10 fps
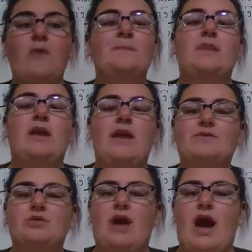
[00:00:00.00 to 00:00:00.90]
If you
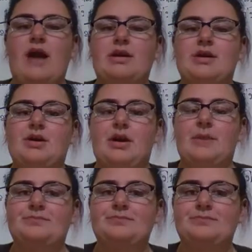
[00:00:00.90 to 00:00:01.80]
got
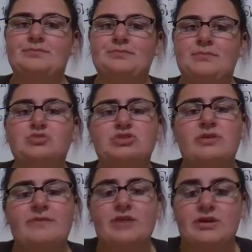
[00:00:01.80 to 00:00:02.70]
a
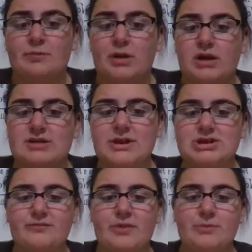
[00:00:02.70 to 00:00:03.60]
certificate of
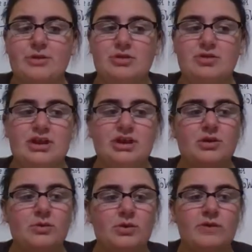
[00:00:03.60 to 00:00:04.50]
participation from your leader
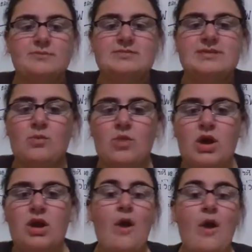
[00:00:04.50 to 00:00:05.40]
or from
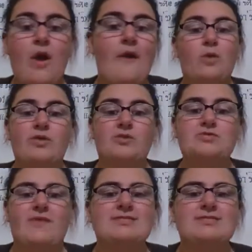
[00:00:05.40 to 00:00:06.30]
someone for those
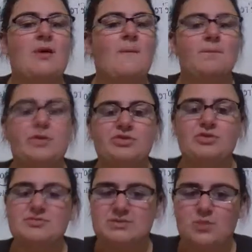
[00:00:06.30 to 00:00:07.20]
events, put those
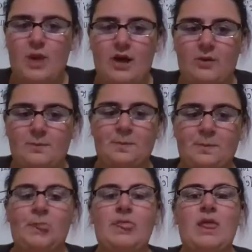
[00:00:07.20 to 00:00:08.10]
in as well.
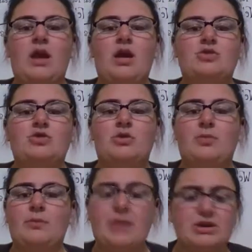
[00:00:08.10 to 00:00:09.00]
You can put
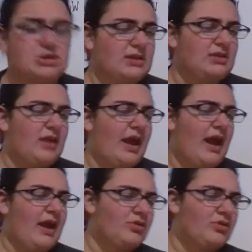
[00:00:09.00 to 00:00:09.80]
pictures in there.